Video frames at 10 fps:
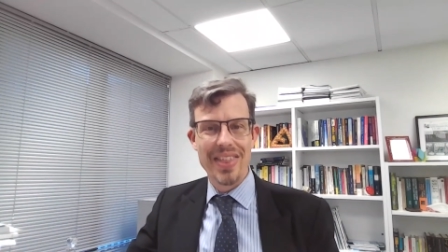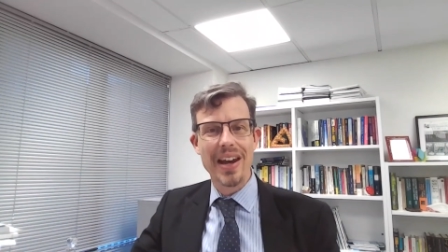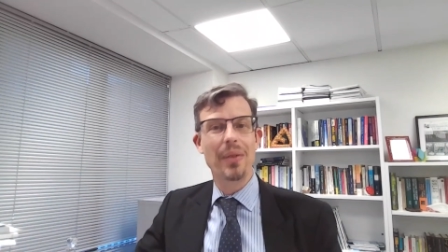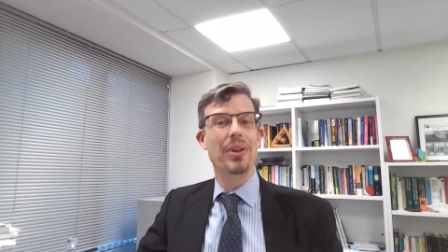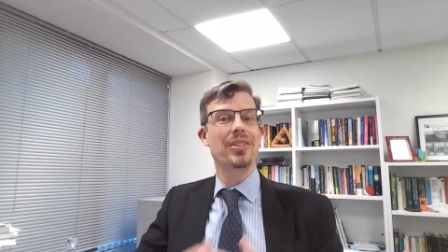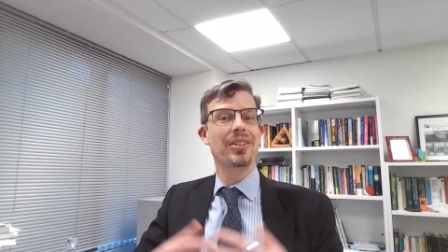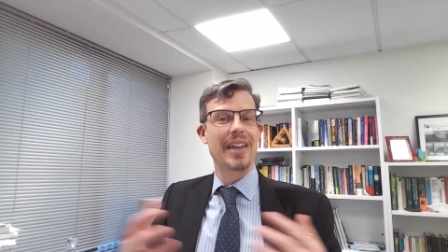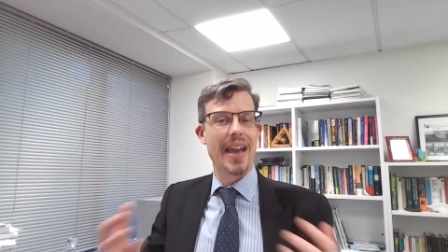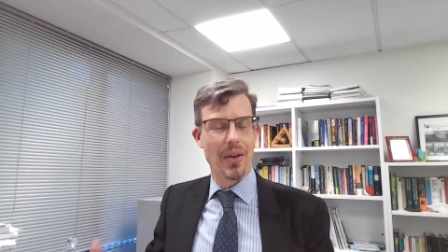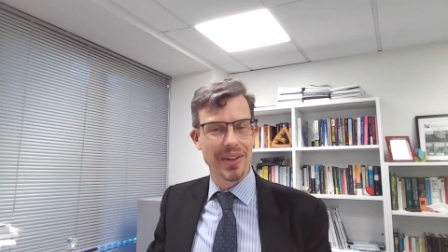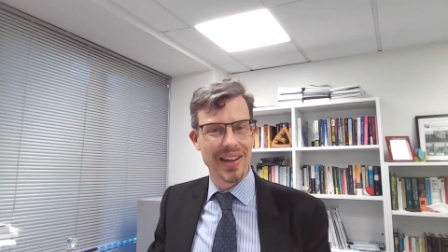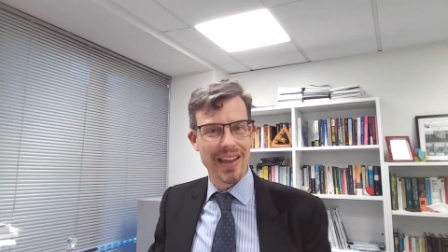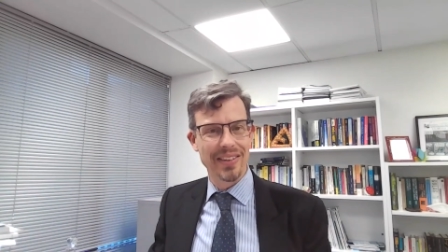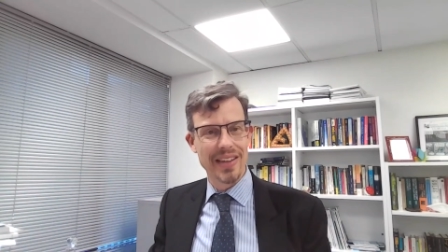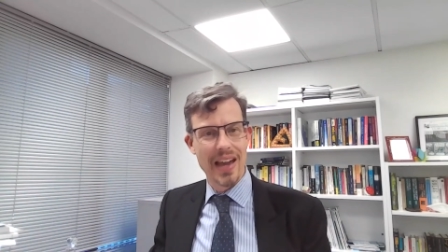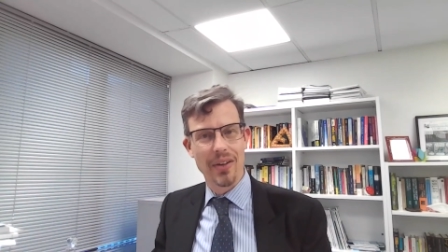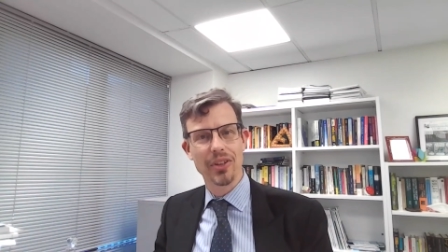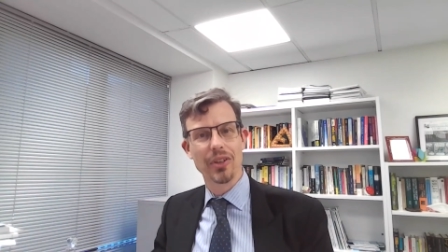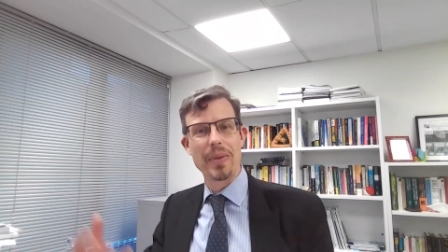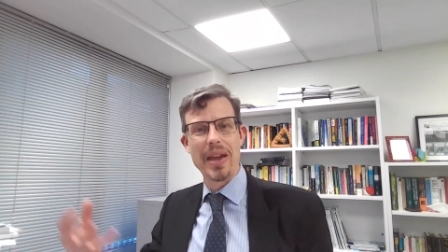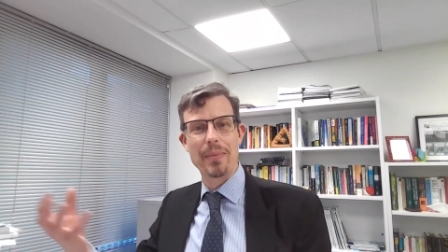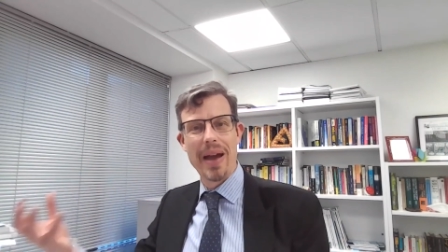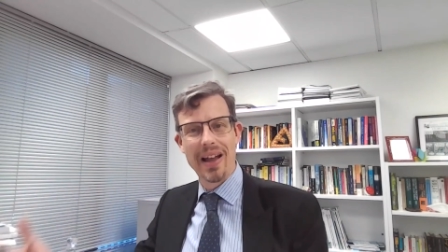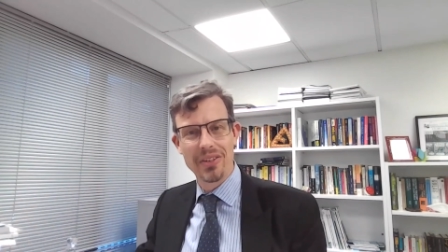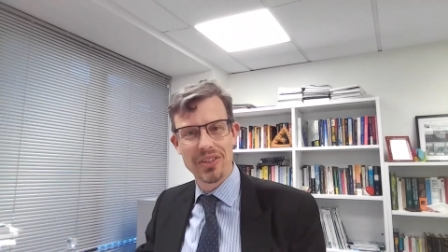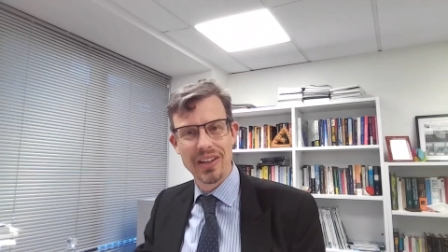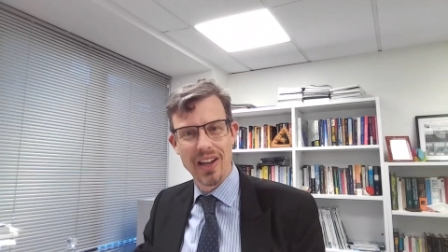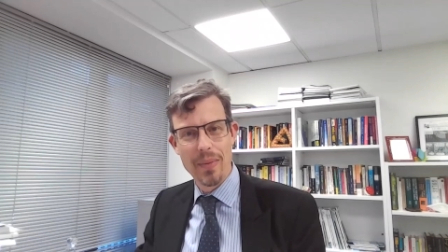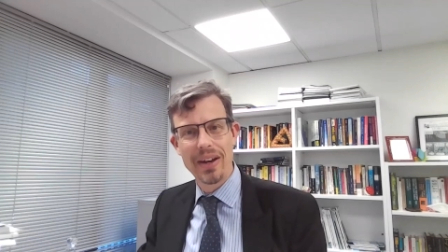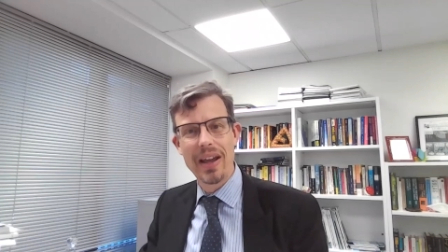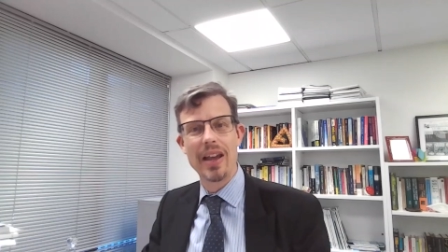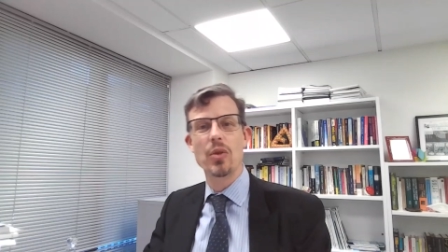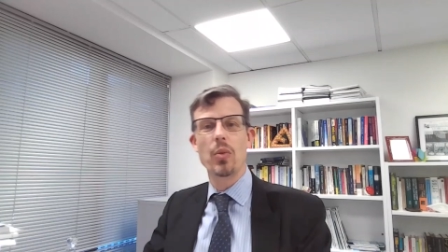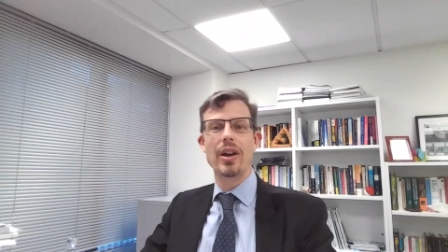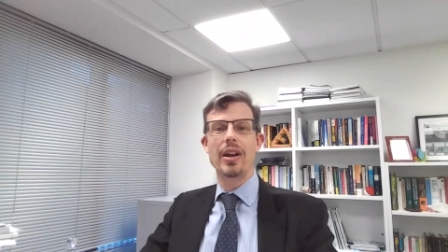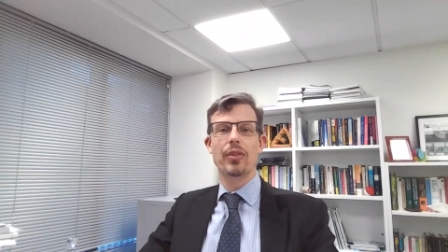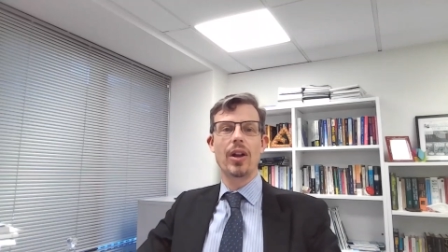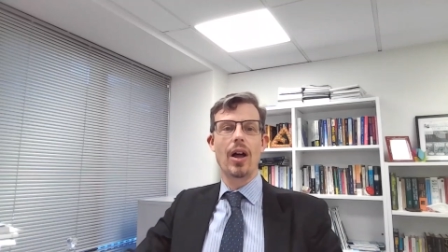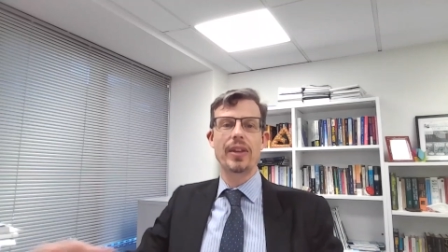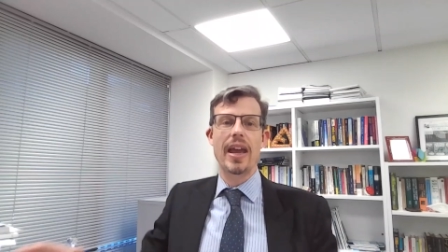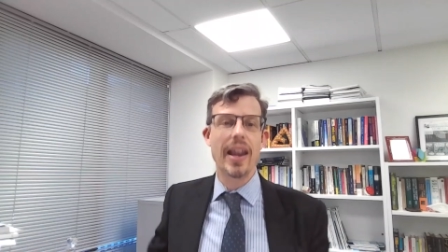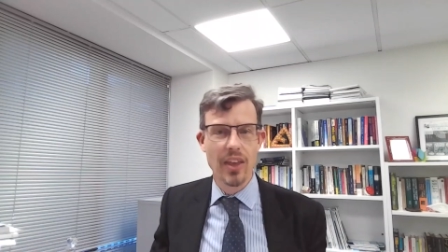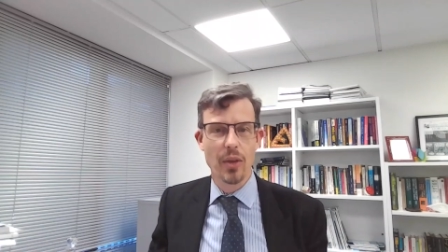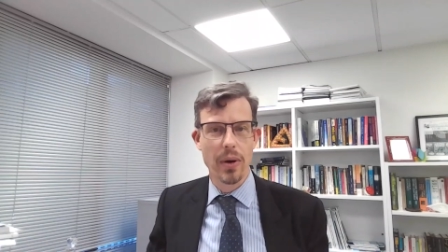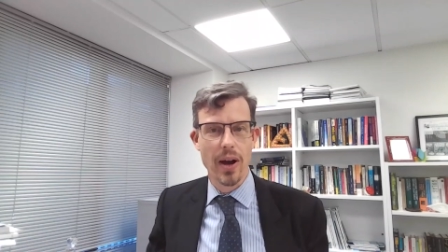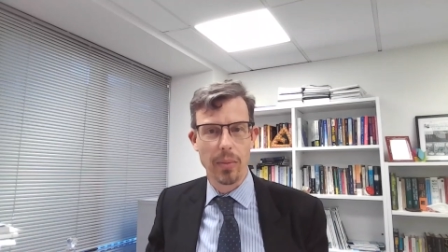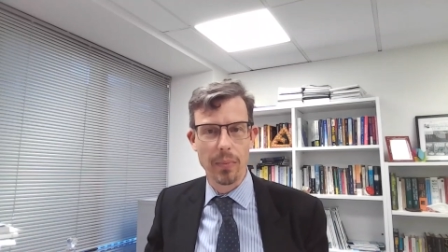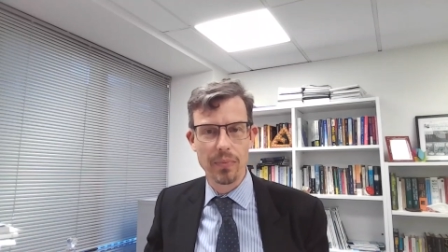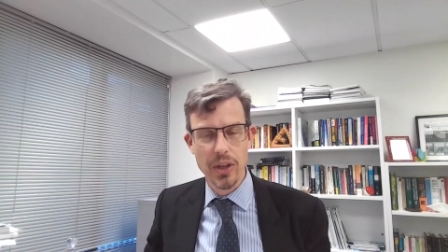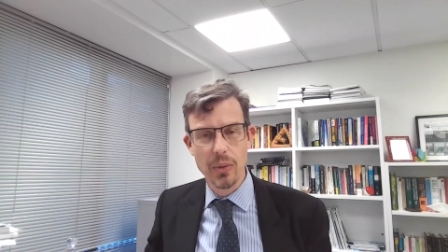then it would just count against council's main balance sheet limit, and you wouldn't have solved any of the problem.